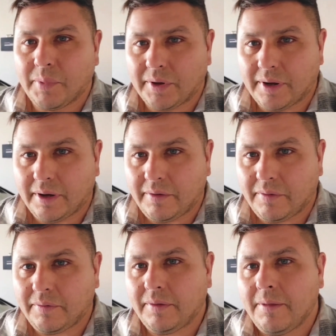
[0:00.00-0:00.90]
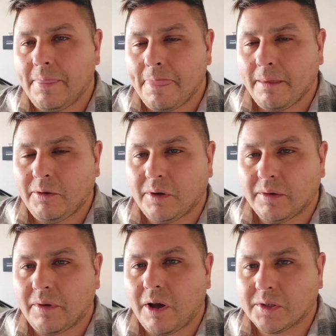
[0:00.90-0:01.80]
But you
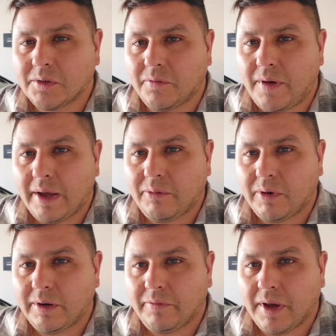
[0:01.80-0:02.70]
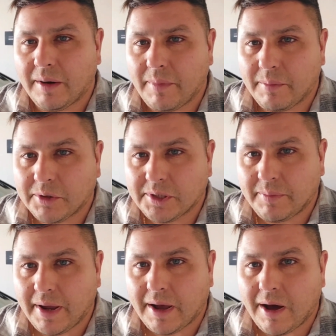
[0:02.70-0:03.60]
can also find one if you got a membership
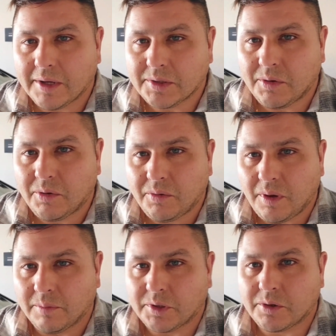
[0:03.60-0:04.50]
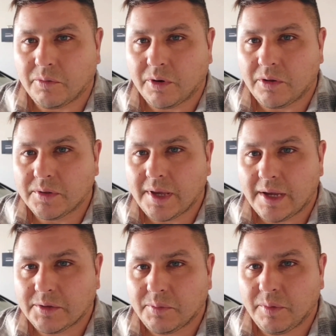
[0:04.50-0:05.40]
at Costco. I'm sure one of those
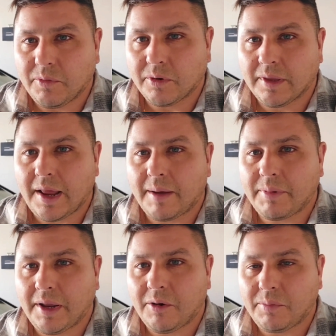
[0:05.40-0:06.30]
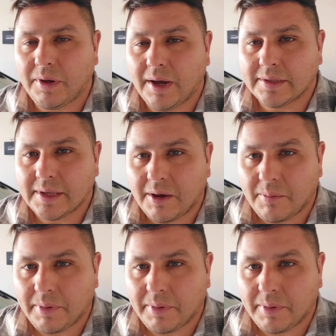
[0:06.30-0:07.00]
guys will be more than happy to help you guys out.